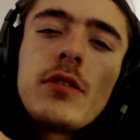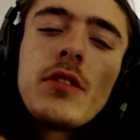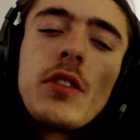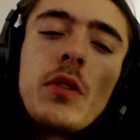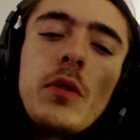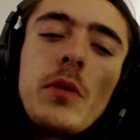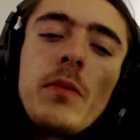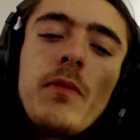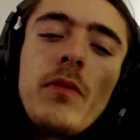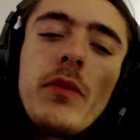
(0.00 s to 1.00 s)
So,
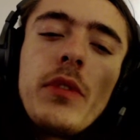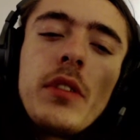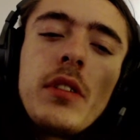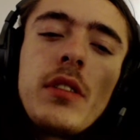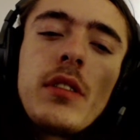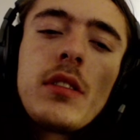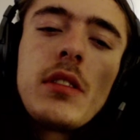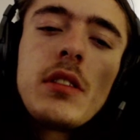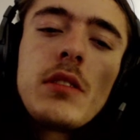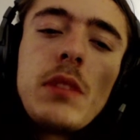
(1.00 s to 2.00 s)

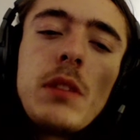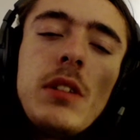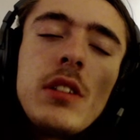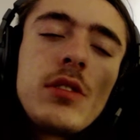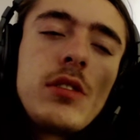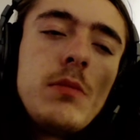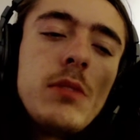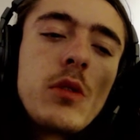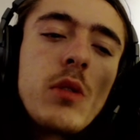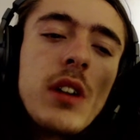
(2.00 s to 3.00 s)
this may be a
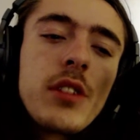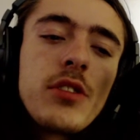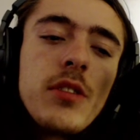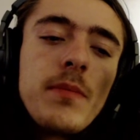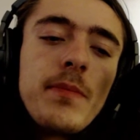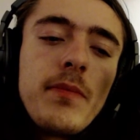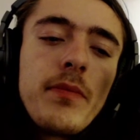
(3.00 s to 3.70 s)
stupid question,